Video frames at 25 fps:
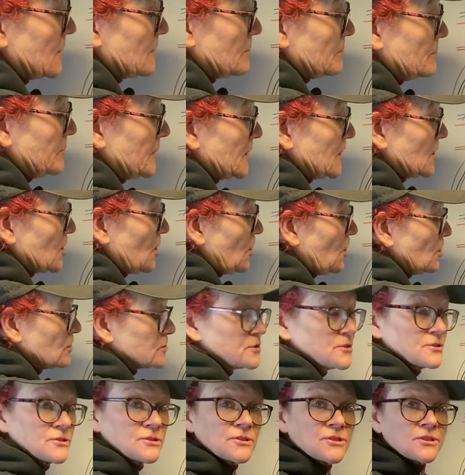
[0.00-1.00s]

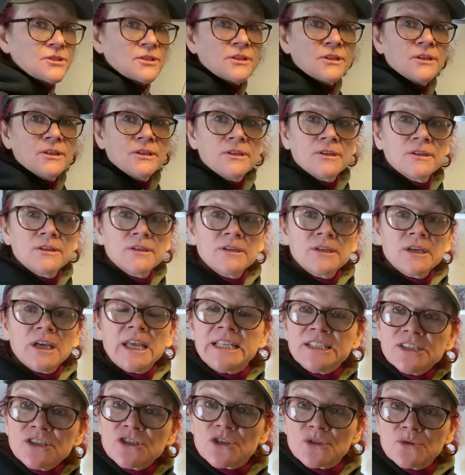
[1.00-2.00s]
beyond
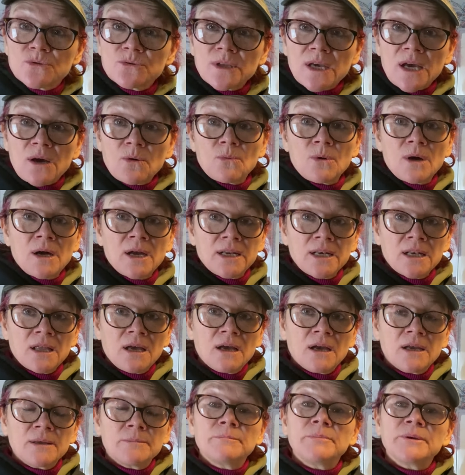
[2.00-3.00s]
into that white
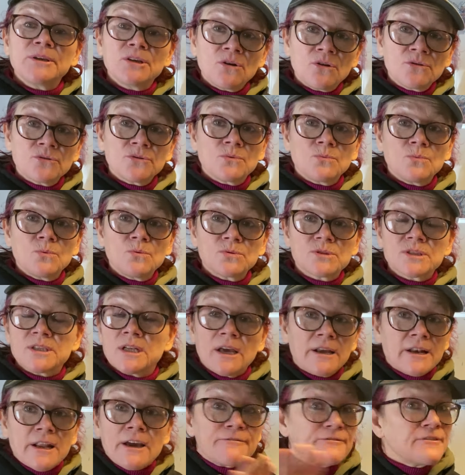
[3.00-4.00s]
line beyond the
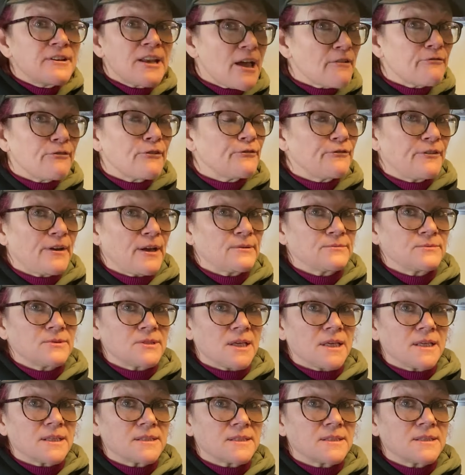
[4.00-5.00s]
waterline. I've never found
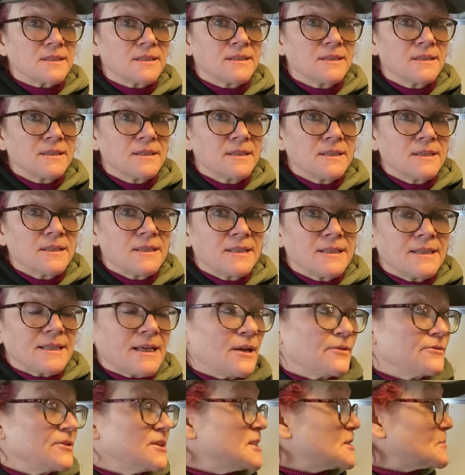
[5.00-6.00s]
it.
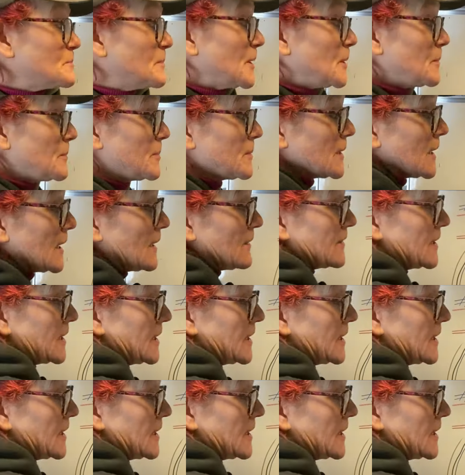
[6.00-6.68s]
Now these people out